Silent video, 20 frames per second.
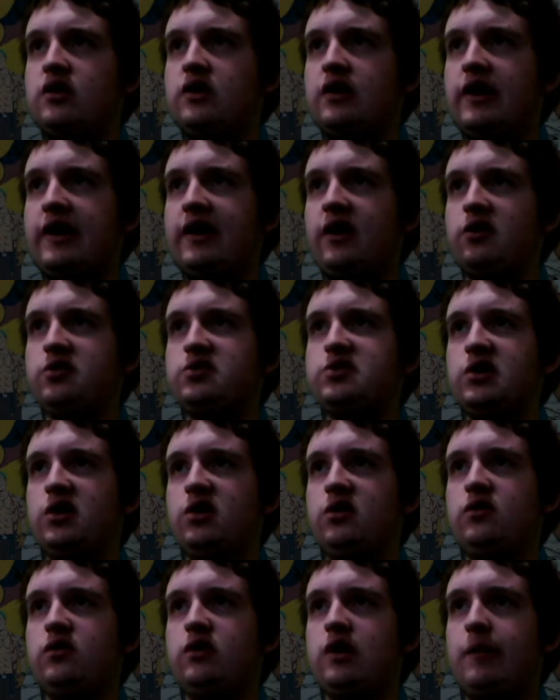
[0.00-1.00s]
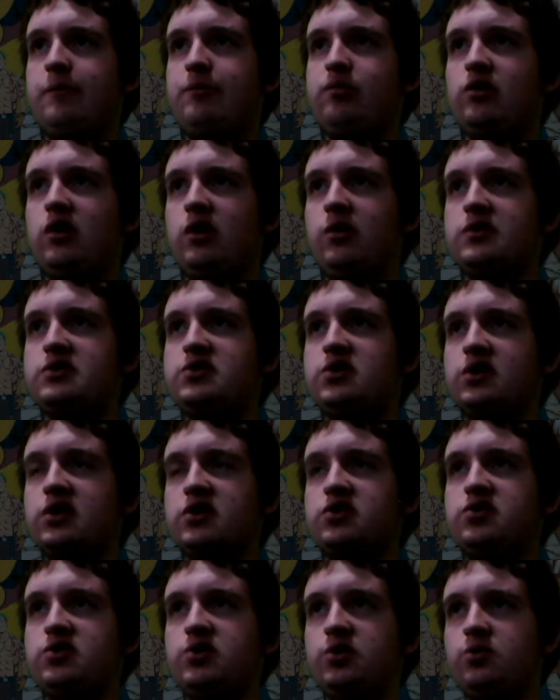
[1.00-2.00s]
And also, a pro is you
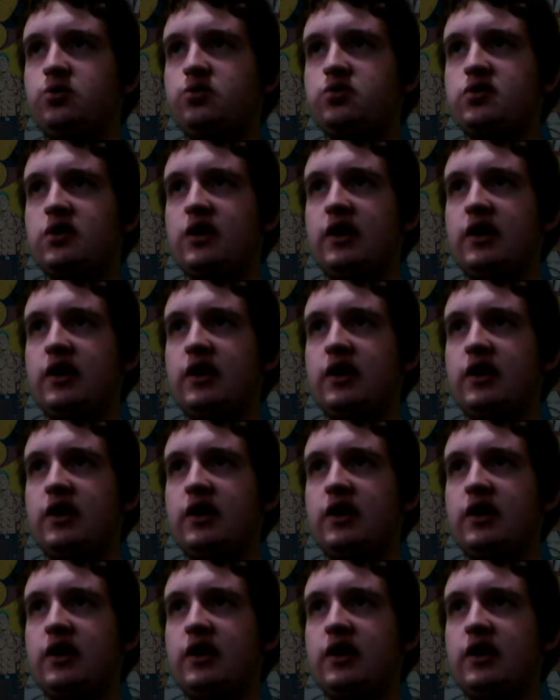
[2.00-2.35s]
can choose,